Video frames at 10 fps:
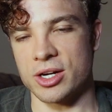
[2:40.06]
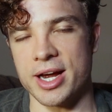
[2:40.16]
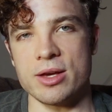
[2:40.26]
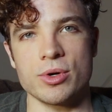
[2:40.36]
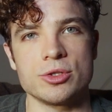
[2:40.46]
Look,
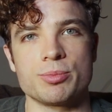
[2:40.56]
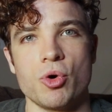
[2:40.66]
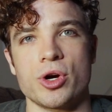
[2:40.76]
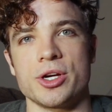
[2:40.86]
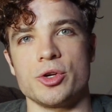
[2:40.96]
anyone who's
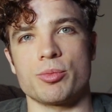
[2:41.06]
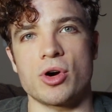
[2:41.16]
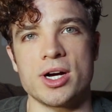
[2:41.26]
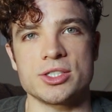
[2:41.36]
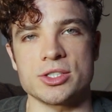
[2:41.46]
balking at your
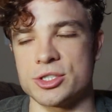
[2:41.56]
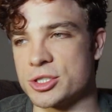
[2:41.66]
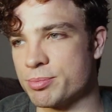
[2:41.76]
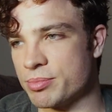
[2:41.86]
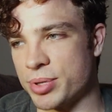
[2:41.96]
prices,
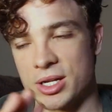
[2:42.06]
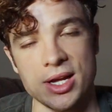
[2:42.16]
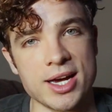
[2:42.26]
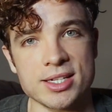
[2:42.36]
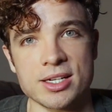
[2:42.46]
just
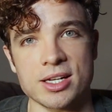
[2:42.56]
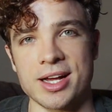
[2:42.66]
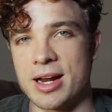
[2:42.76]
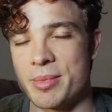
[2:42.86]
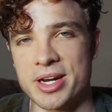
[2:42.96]
politely
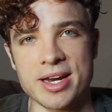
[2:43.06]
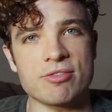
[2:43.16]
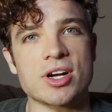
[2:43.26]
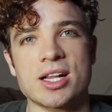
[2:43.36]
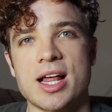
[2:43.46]
decline. I mean,
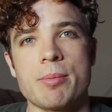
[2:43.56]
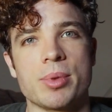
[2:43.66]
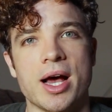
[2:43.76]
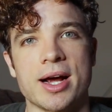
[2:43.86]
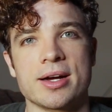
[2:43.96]
never clap
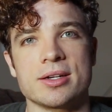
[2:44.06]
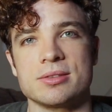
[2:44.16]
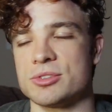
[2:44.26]
back.